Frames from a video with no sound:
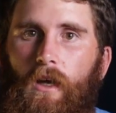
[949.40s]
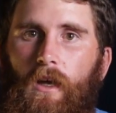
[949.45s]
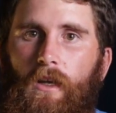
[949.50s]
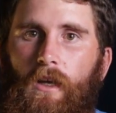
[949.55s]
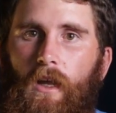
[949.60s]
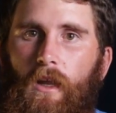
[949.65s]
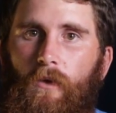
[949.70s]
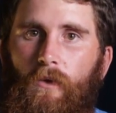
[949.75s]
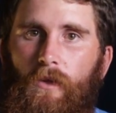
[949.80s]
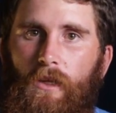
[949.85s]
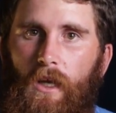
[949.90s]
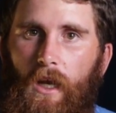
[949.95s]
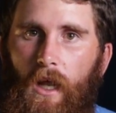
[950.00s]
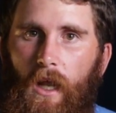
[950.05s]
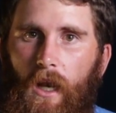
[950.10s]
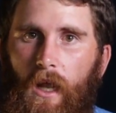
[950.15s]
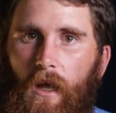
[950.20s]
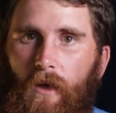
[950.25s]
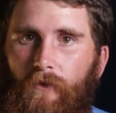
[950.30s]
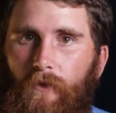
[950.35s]
Another one that
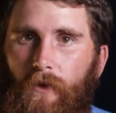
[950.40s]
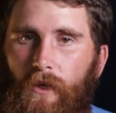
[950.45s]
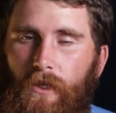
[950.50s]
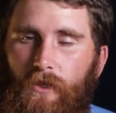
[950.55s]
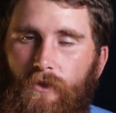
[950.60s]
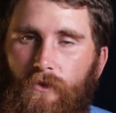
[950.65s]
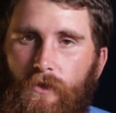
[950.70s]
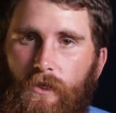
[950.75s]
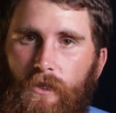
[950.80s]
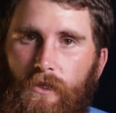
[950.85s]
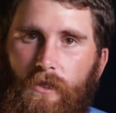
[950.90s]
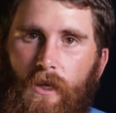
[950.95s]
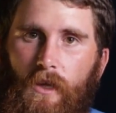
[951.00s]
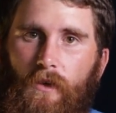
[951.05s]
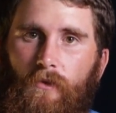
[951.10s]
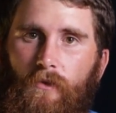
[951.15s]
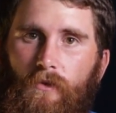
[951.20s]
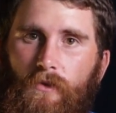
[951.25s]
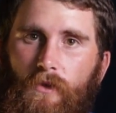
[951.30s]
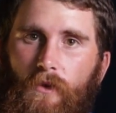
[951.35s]
I like for estuaries
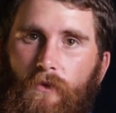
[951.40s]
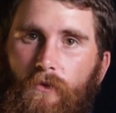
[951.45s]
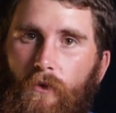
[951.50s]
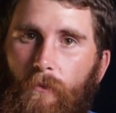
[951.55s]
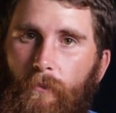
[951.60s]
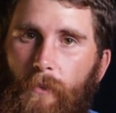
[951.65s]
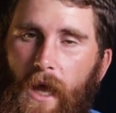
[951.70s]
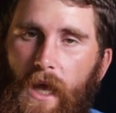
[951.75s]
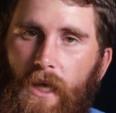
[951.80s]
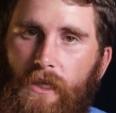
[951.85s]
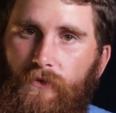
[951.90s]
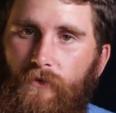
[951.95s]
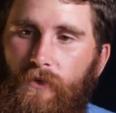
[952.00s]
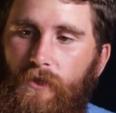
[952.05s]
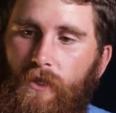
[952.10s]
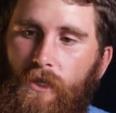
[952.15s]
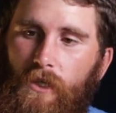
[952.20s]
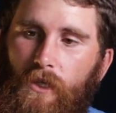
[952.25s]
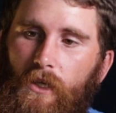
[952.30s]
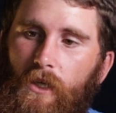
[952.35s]
and also for bass
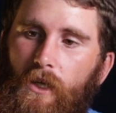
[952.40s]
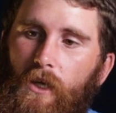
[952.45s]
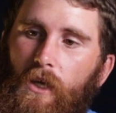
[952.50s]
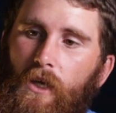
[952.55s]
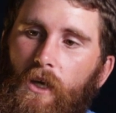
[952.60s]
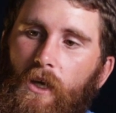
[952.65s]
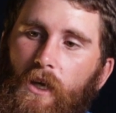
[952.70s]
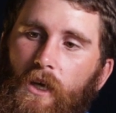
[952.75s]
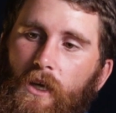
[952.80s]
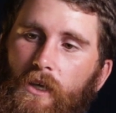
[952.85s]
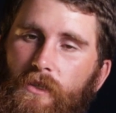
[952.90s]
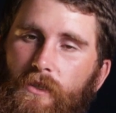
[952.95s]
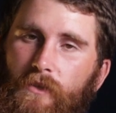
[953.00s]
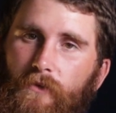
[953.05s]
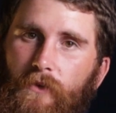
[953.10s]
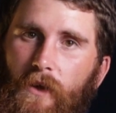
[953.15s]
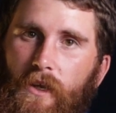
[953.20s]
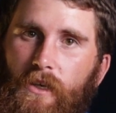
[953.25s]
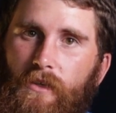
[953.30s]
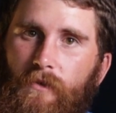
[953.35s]
fishing is the
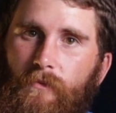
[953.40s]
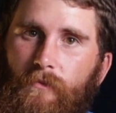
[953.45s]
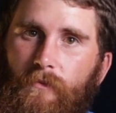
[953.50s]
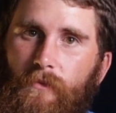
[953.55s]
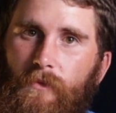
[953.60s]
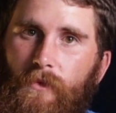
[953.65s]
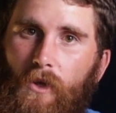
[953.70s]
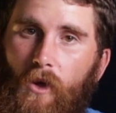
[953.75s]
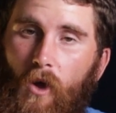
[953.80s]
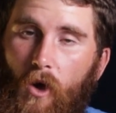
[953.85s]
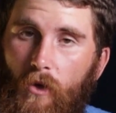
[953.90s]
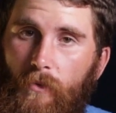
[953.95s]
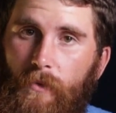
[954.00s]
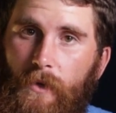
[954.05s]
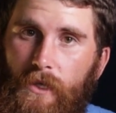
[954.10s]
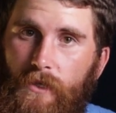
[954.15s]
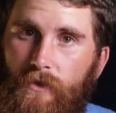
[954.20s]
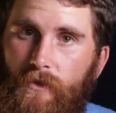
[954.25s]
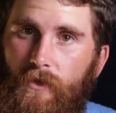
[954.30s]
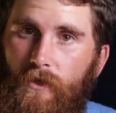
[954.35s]
phantom
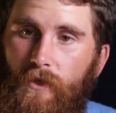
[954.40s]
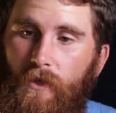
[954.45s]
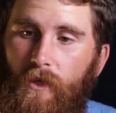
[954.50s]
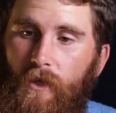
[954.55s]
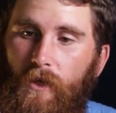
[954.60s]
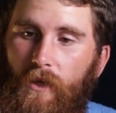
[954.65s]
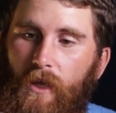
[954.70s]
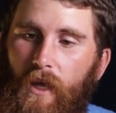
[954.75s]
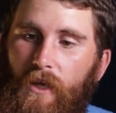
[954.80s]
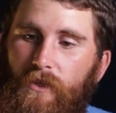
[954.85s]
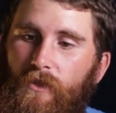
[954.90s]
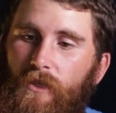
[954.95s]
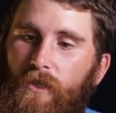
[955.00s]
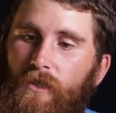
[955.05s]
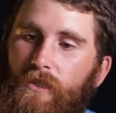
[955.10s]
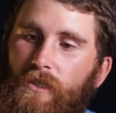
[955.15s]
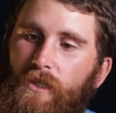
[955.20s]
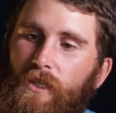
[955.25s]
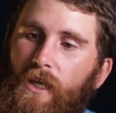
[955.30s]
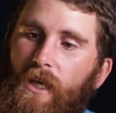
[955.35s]
gobies. As you
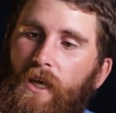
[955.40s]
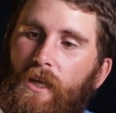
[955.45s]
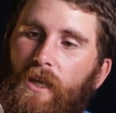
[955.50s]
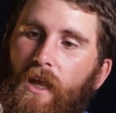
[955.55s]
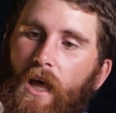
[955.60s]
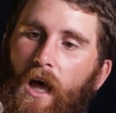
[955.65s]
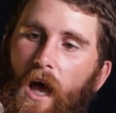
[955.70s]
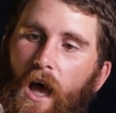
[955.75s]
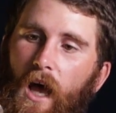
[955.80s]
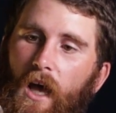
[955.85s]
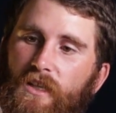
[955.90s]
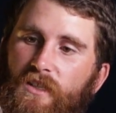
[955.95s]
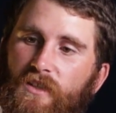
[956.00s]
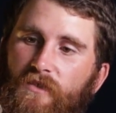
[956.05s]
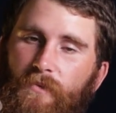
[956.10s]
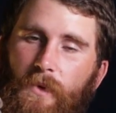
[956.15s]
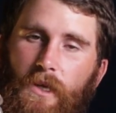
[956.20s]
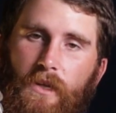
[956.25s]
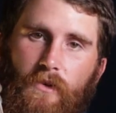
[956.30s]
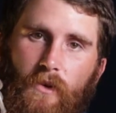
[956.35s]
can see here, the eyes
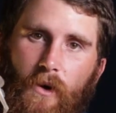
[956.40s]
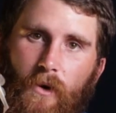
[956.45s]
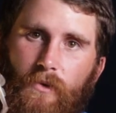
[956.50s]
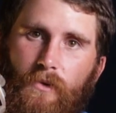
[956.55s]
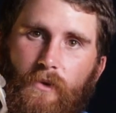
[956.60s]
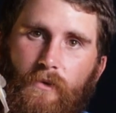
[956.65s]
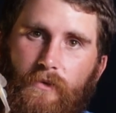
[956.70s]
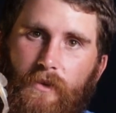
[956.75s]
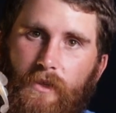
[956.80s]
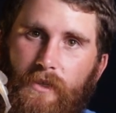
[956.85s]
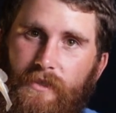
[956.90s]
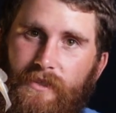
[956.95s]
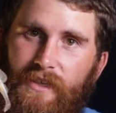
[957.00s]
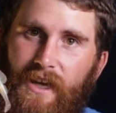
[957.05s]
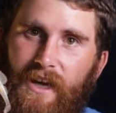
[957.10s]
have been knocked off this